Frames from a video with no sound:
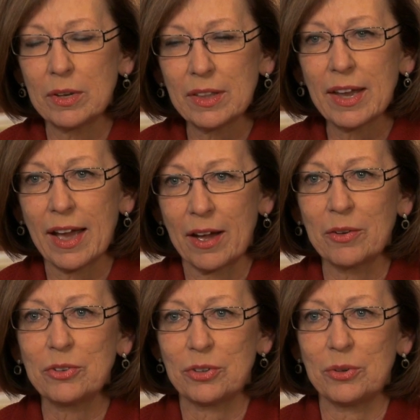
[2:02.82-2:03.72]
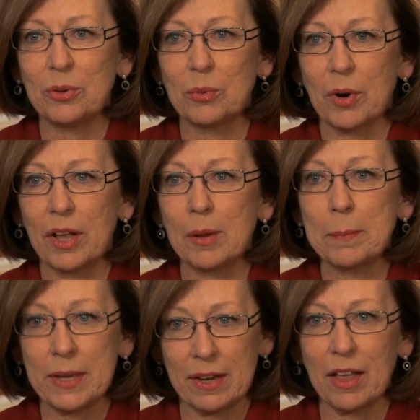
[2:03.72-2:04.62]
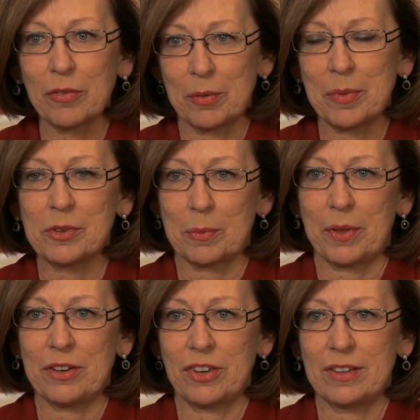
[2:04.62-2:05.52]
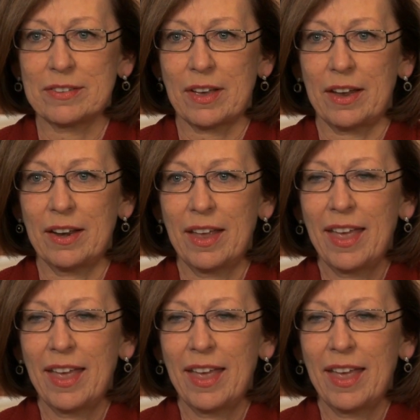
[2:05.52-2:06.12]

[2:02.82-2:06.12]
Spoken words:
really how to run a P&L from the supply chain side.